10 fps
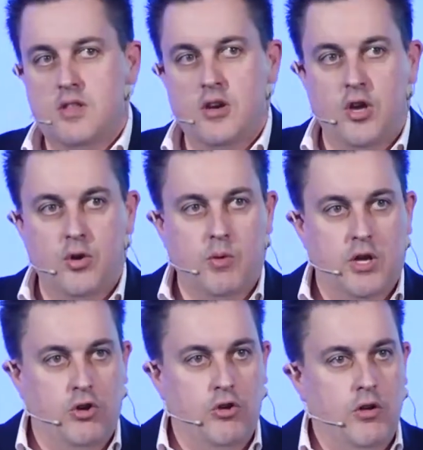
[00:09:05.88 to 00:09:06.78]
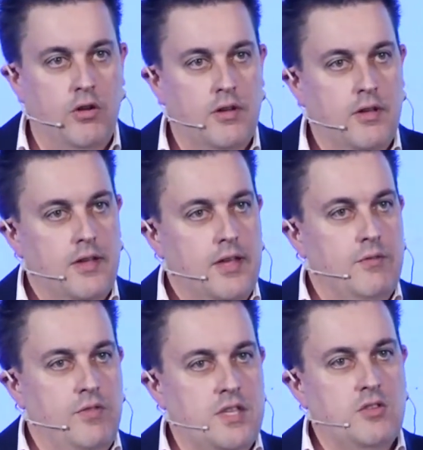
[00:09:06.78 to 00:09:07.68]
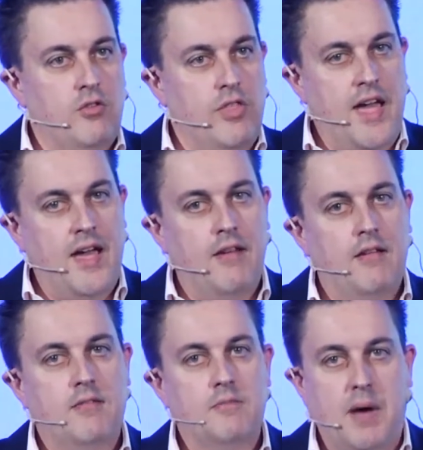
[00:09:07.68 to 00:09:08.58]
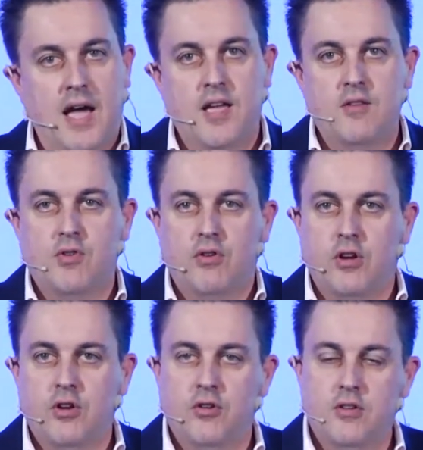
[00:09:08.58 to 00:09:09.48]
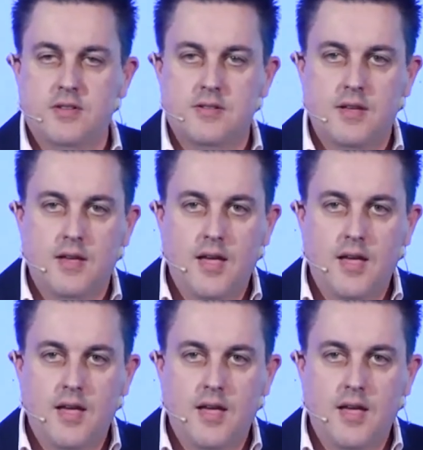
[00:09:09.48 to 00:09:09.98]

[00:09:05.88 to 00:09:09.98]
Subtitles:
that are going to occur if this or that behaviour occurs,